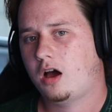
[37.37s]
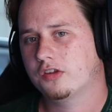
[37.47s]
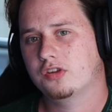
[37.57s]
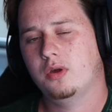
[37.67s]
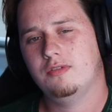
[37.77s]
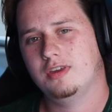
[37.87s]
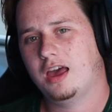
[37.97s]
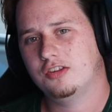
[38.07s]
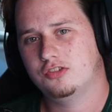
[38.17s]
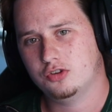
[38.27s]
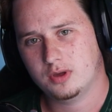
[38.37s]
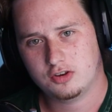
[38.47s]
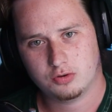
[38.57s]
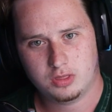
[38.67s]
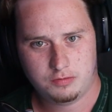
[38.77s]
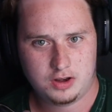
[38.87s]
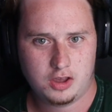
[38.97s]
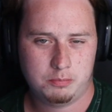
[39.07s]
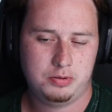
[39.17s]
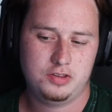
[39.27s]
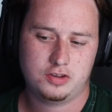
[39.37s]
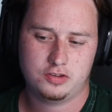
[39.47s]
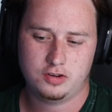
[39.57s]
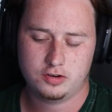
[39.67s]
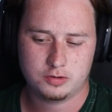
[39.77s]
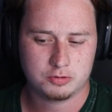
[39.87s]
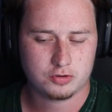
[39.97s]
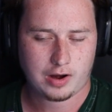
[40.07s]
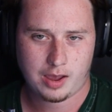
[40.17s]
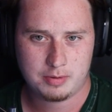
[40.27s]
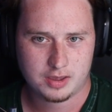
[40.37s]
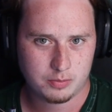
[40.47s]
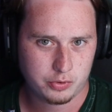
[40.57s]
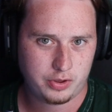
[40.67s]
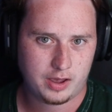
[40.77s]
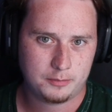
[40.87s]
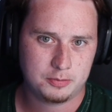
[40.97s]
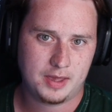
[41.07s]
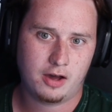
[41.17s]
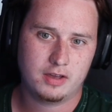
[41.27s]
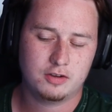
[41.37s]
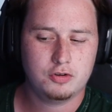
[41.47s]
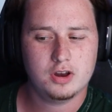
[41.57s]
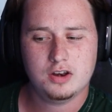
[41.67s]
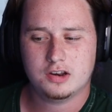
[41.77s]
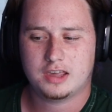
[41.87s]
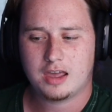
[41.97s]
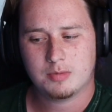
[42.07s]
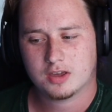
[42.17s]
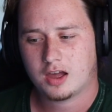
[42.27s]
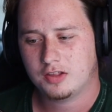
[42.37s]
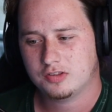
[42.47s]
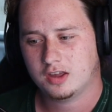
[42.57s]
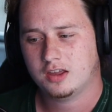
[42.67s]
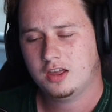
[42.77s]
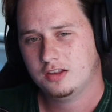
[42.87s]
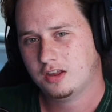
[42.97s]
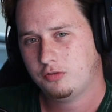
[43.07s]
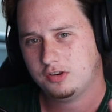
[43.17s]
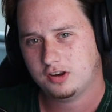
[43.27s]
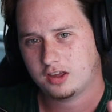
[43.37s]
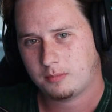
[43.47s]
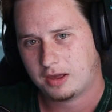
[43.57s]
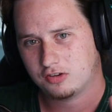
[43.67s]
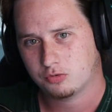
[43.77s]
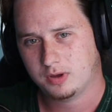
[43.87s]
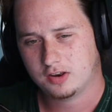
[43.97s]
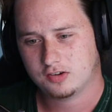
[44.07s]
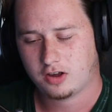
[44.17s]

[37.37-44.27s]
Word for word: Also, if you guys do enjoy the video, please consider subscribing. It really helps me out. And if you're into gaming content, definitely check out my Twitch.